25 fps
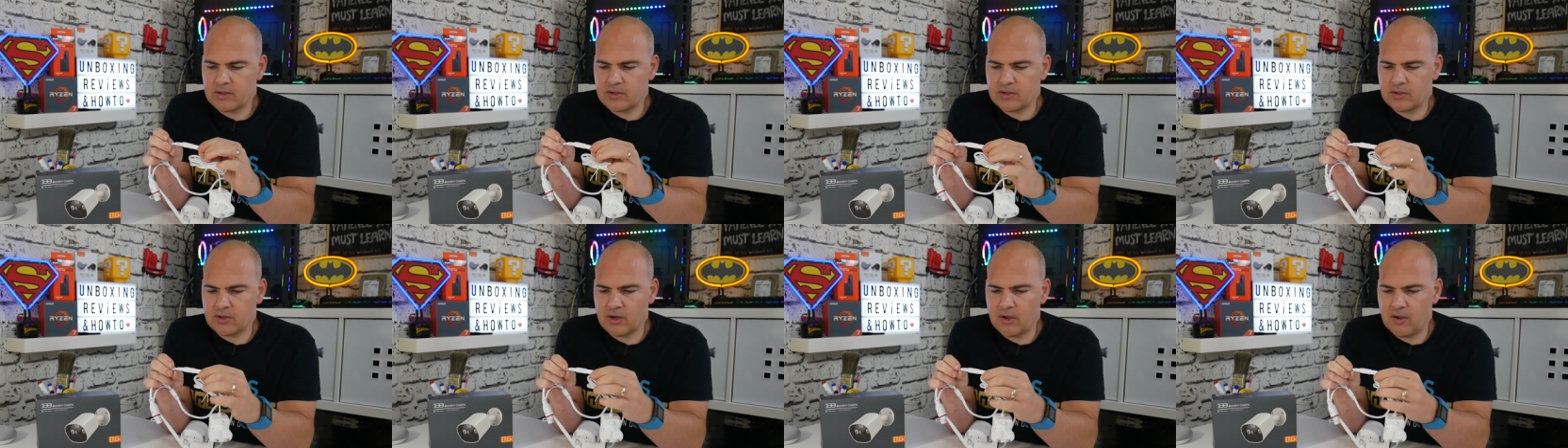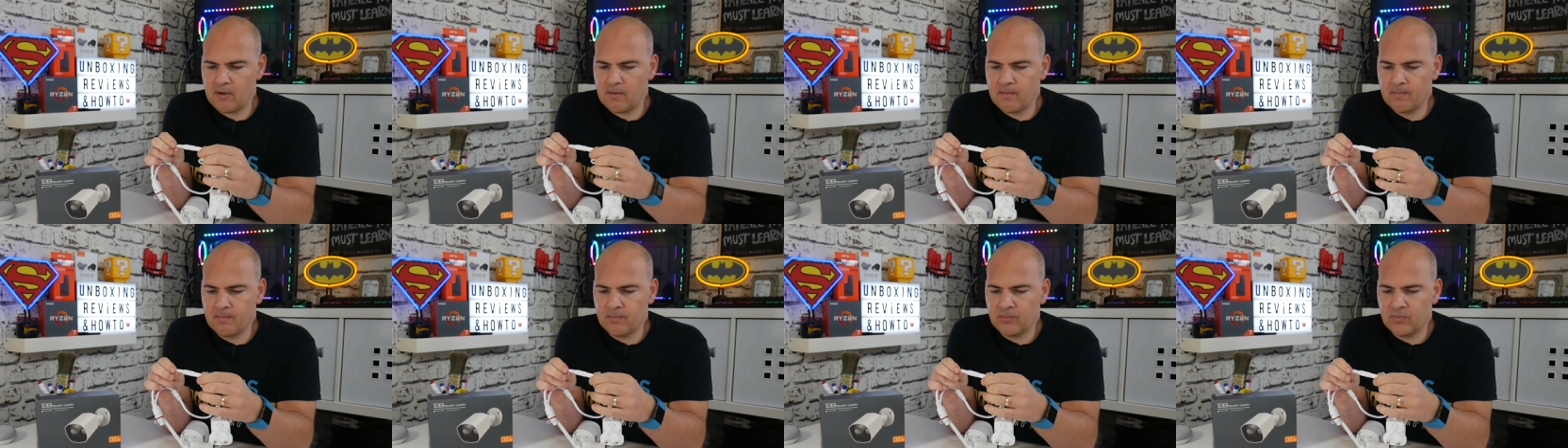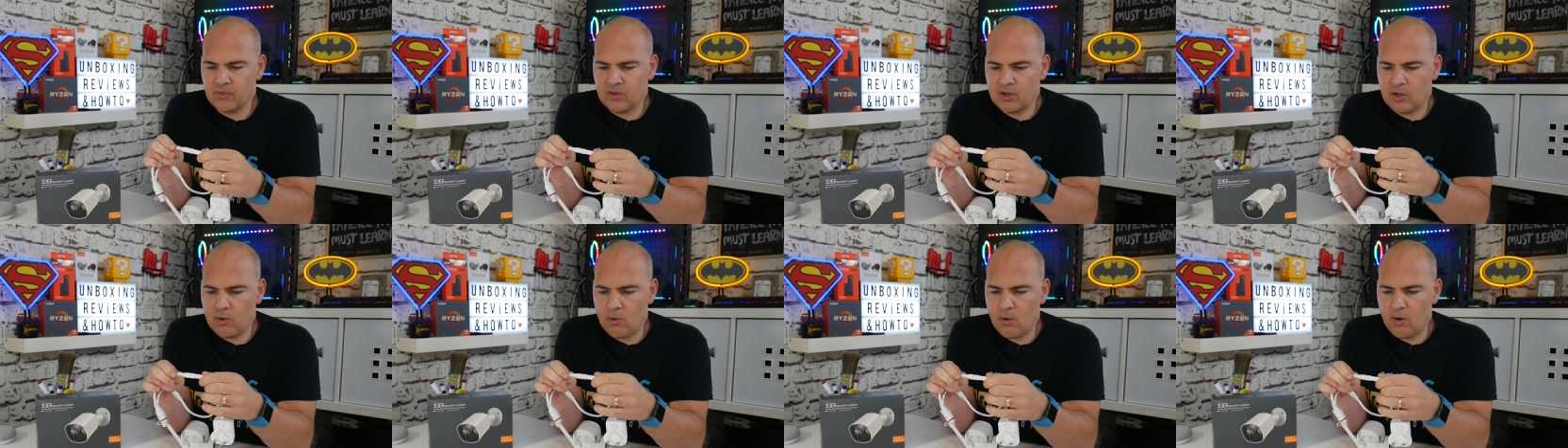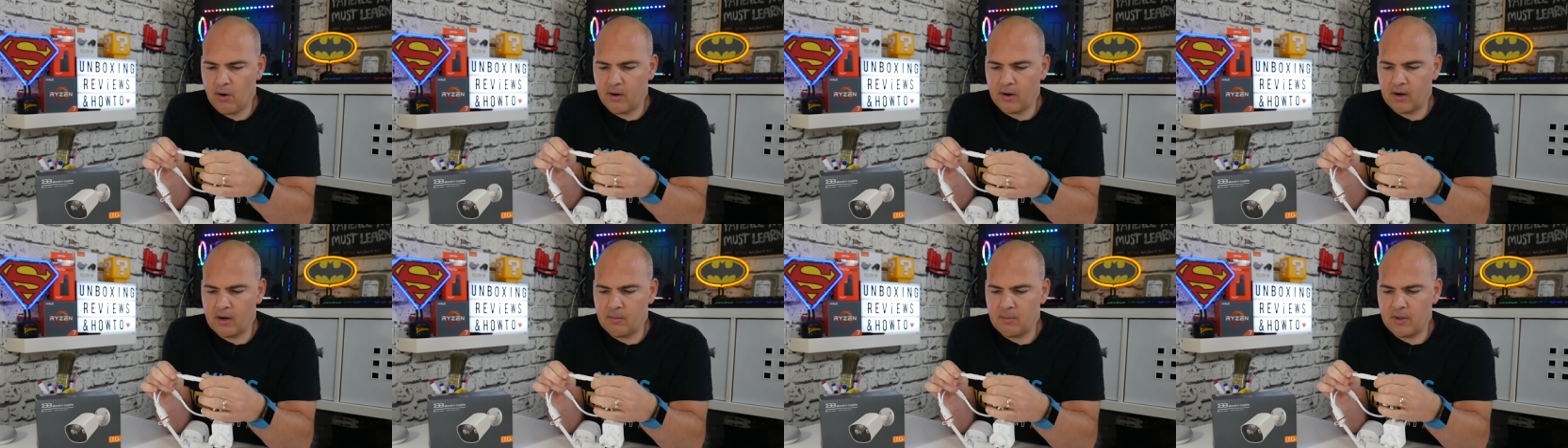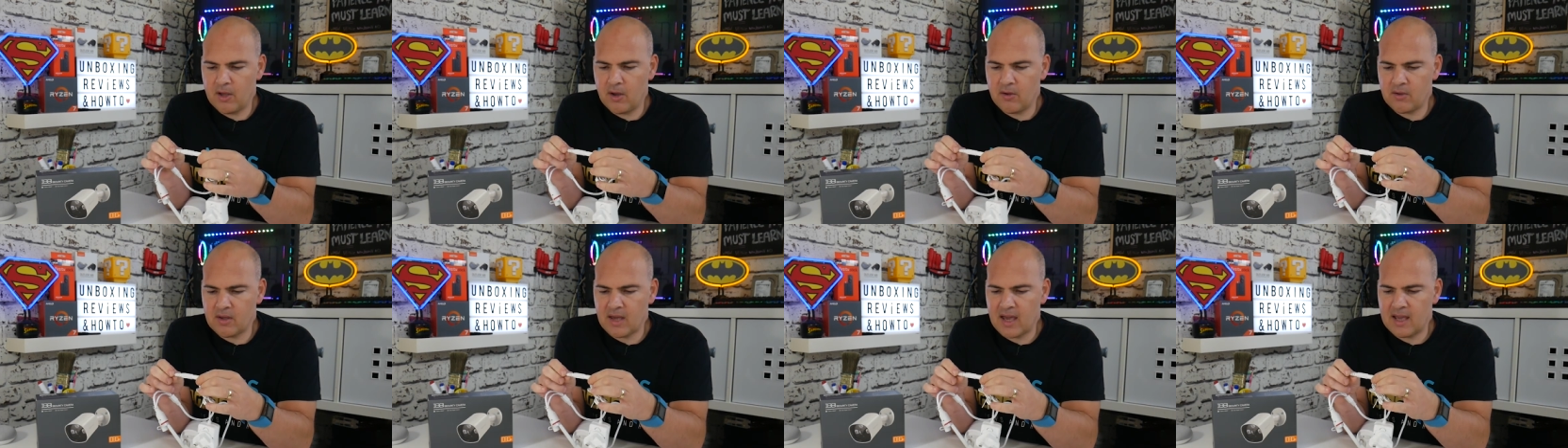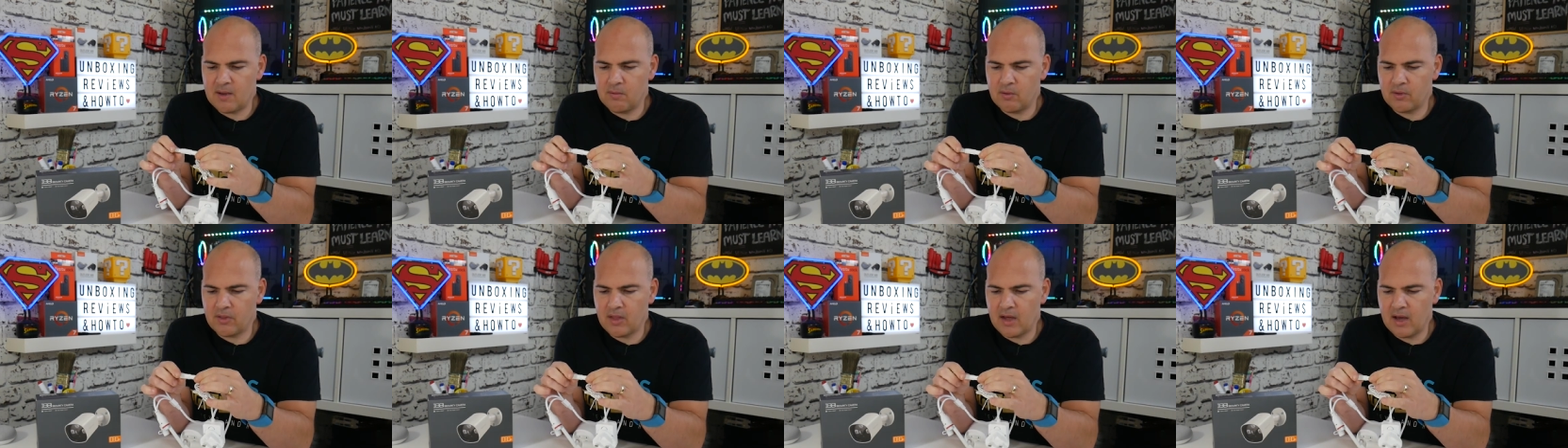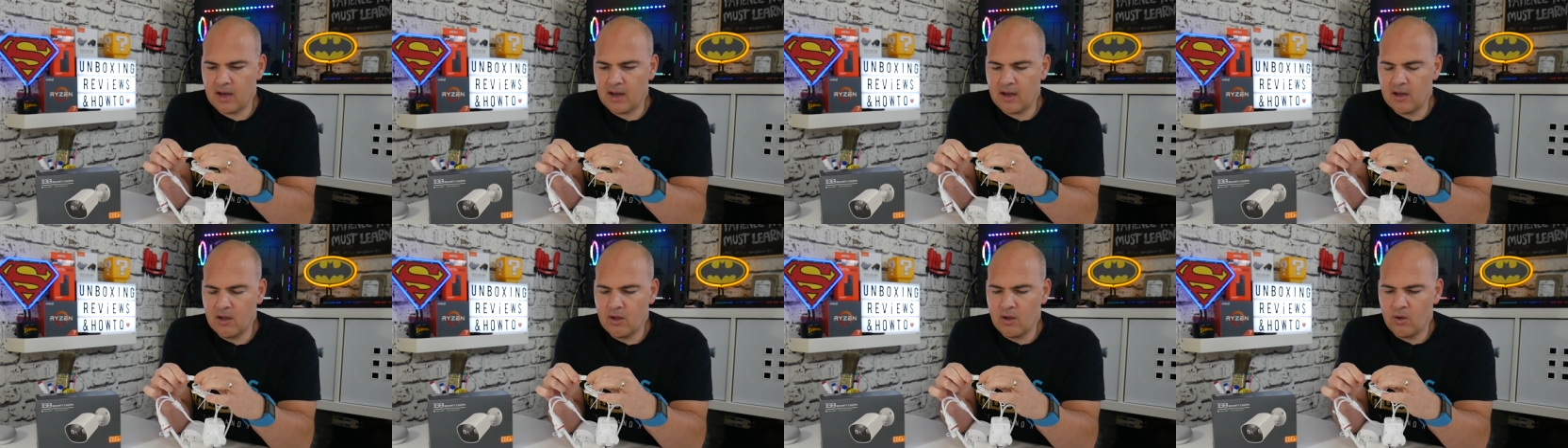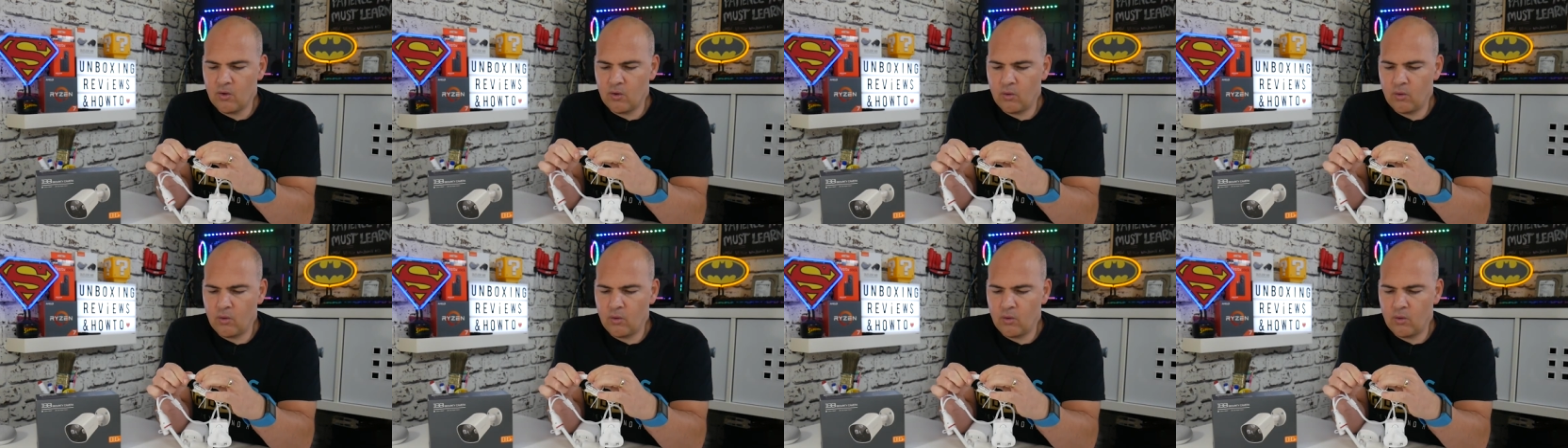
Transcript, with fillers: so you are going to be okay with that.